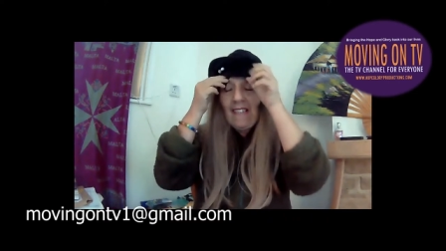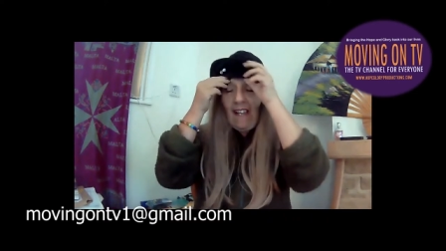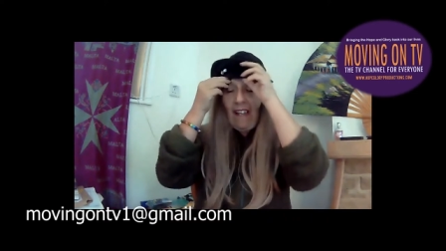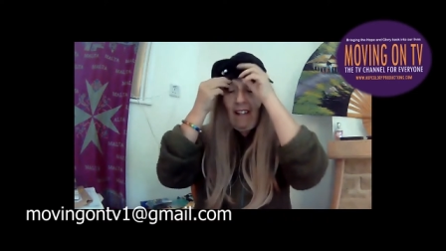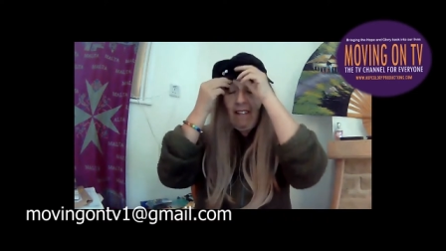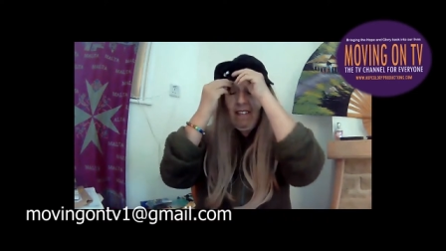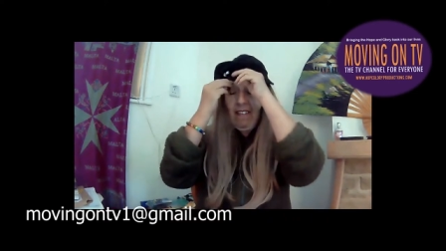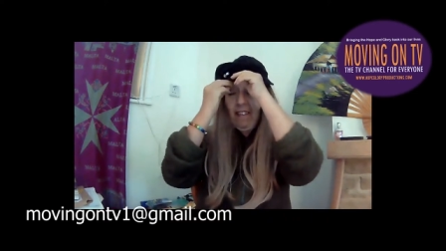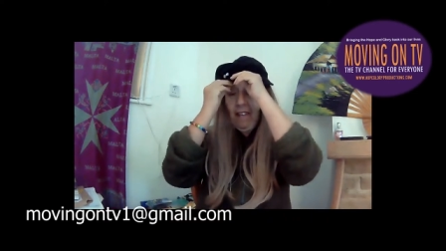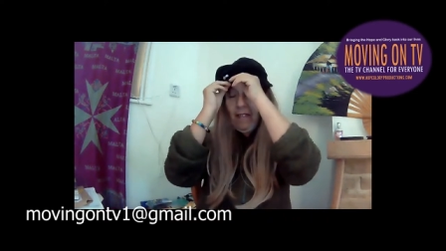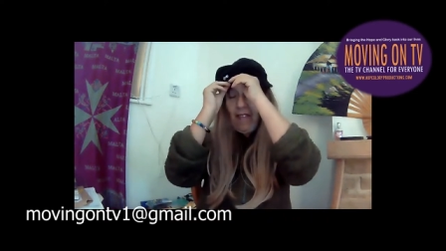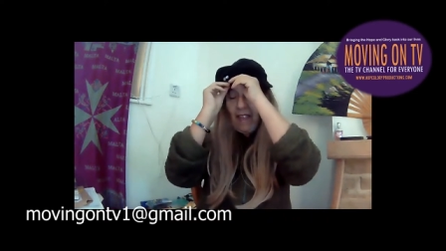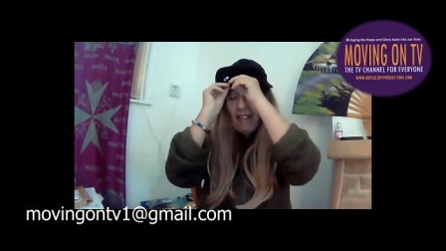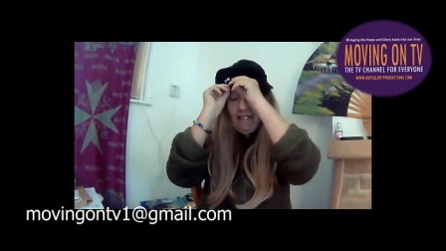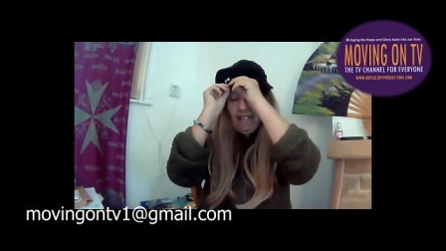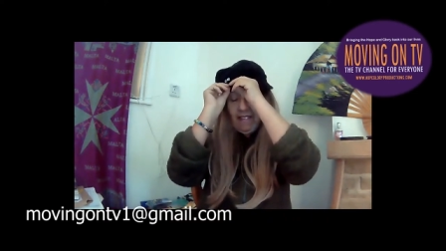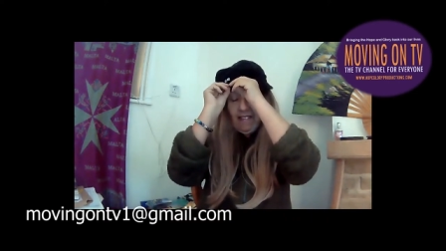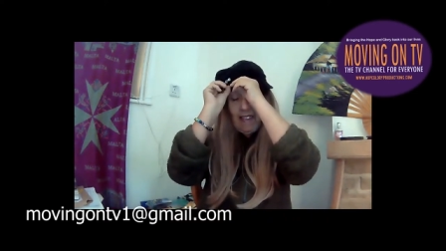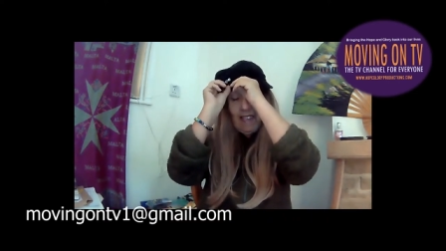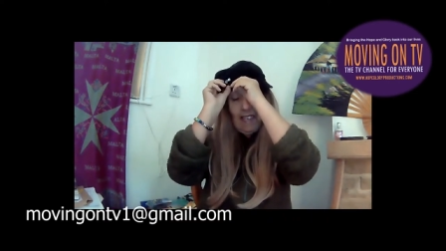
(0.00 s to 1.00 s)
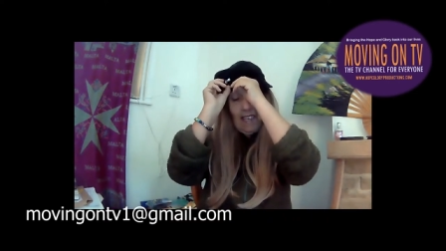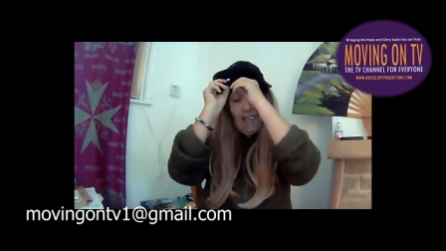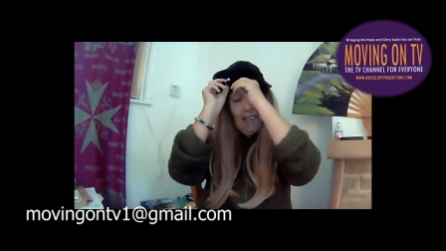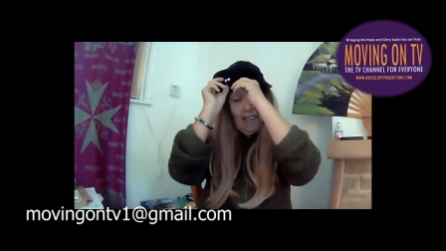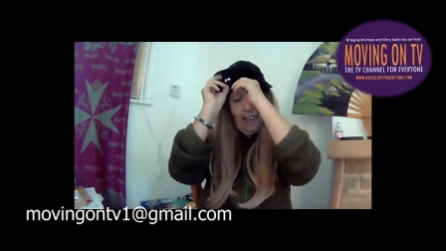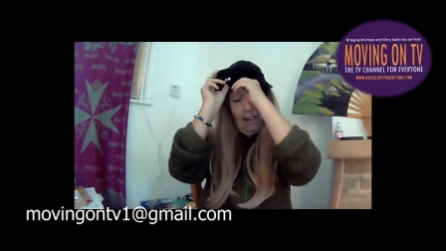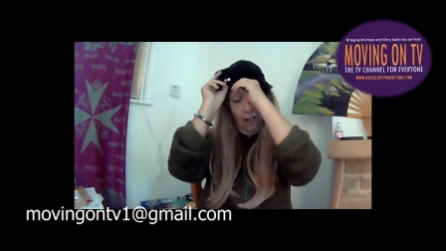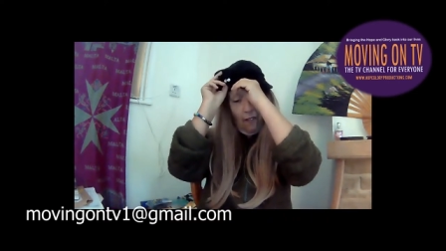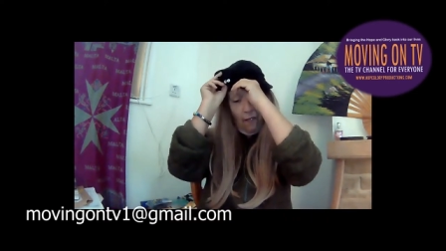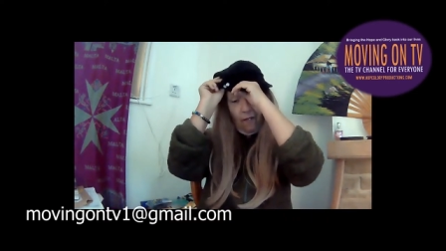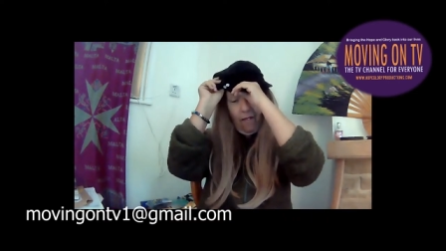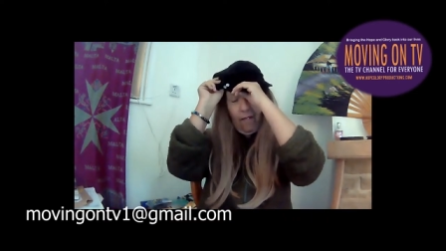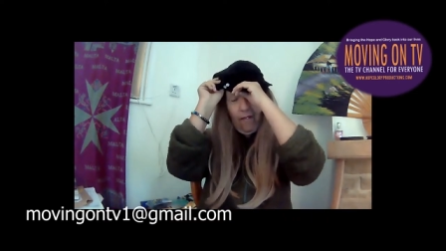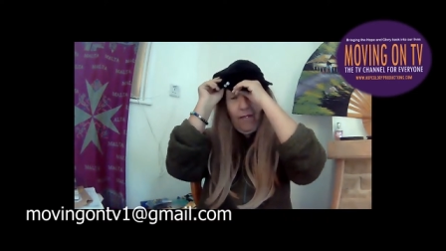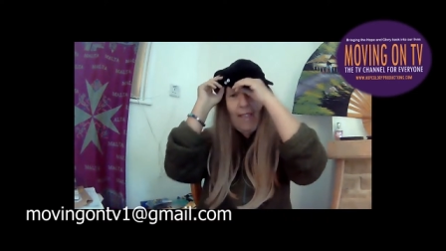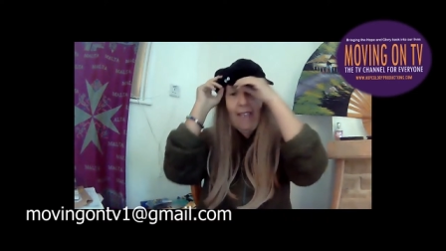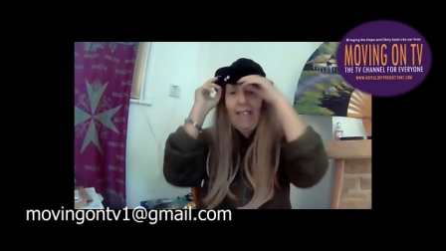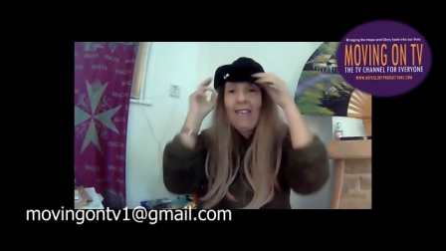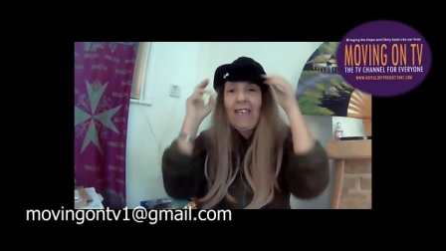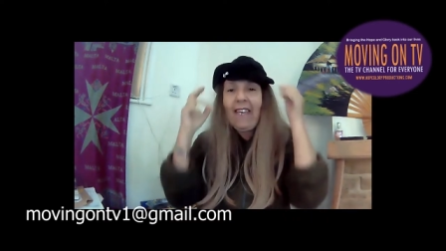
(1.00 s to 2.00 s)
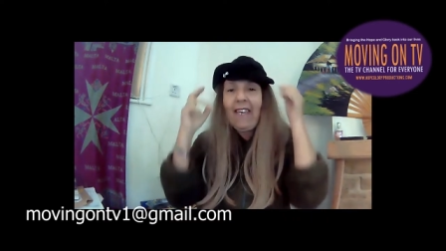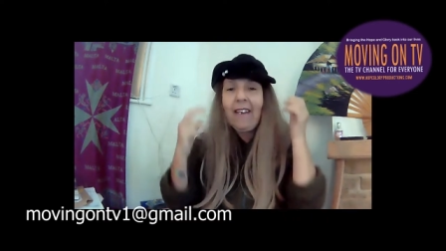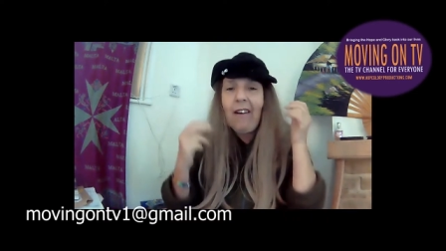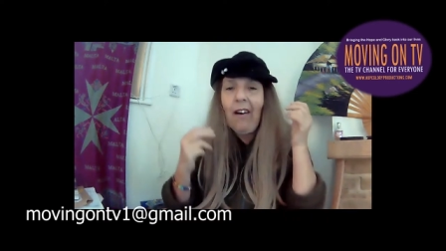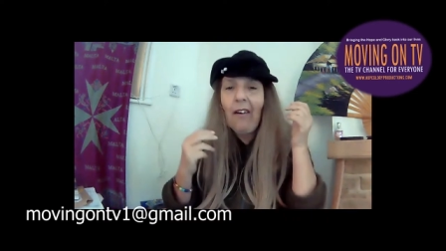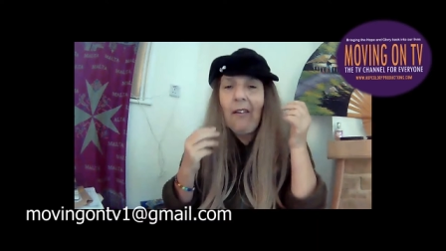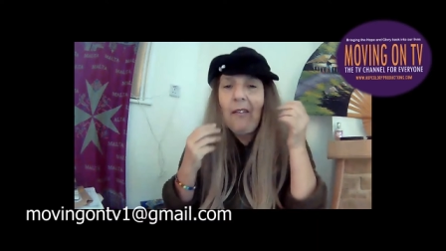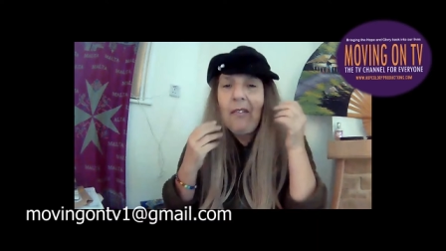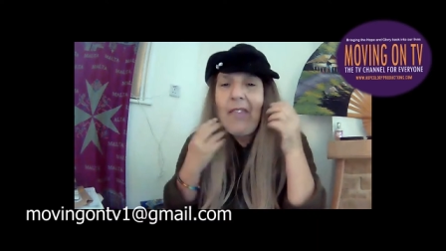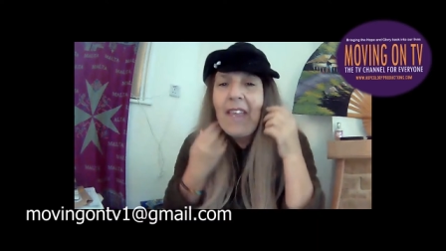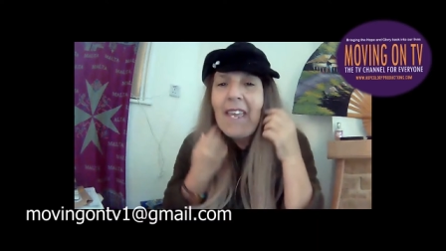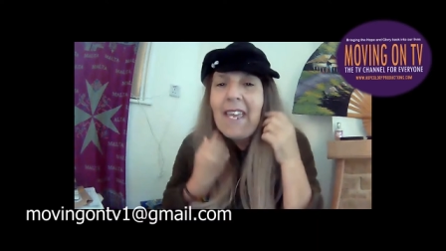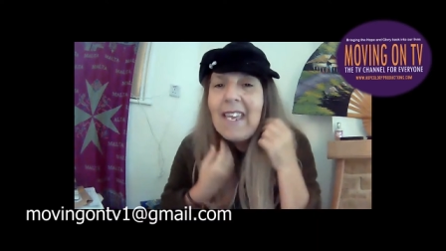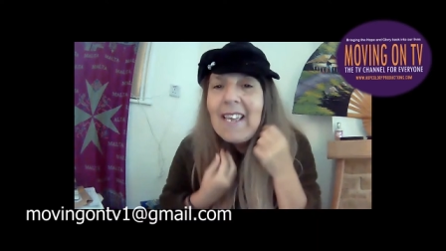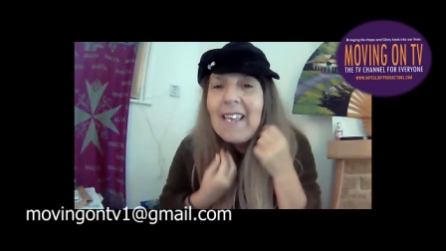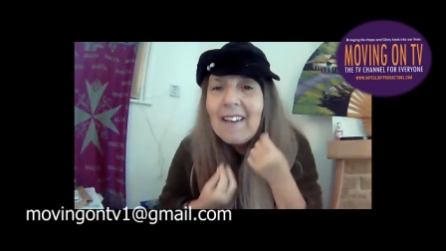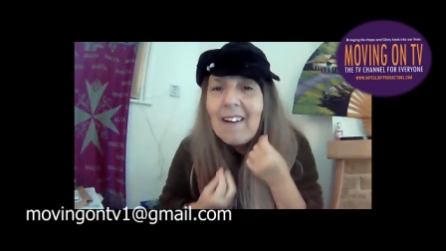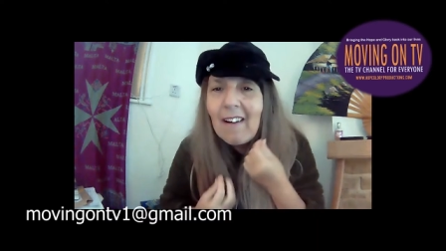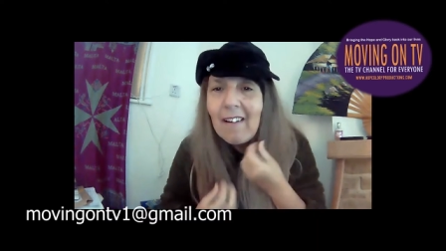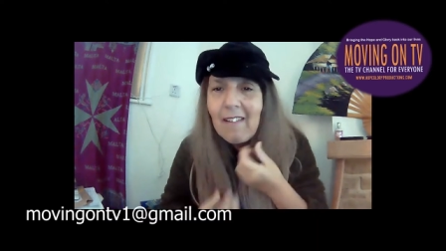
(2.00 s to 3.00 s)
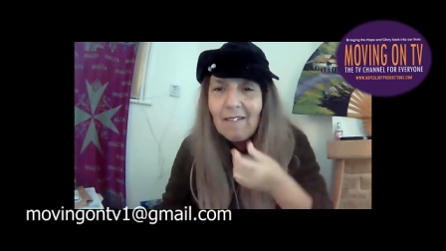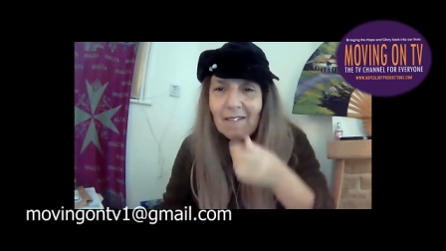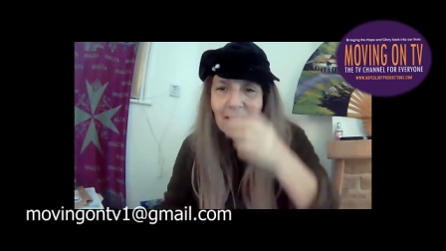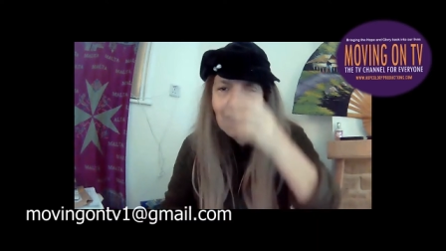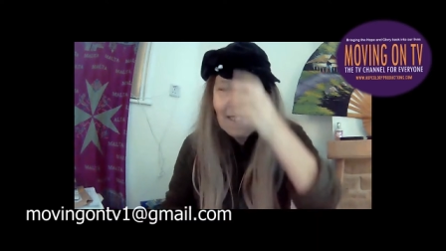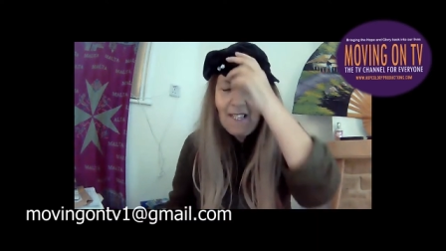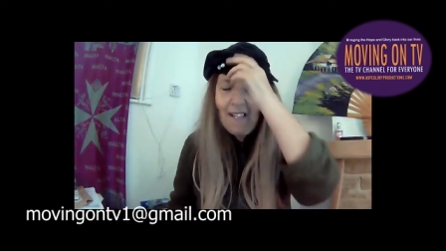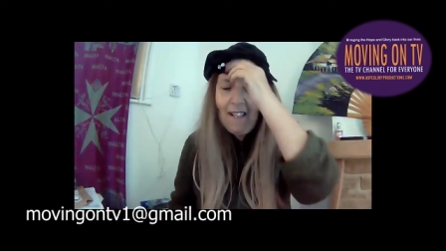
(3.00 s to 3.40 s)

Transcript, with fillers: And so that's the ego, the ego, the ego.